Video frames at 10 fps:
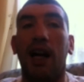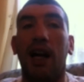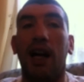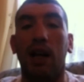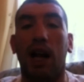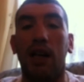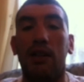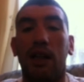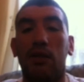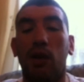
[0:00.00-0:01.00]
Well, Carl
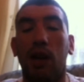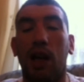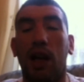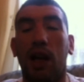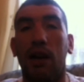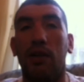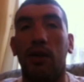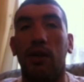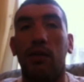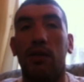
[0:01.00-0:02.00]

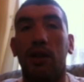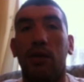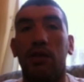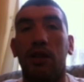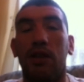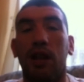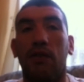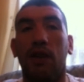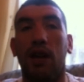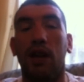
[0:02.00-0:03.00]
Tanswell was the
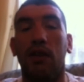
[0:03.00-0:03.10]
same thing.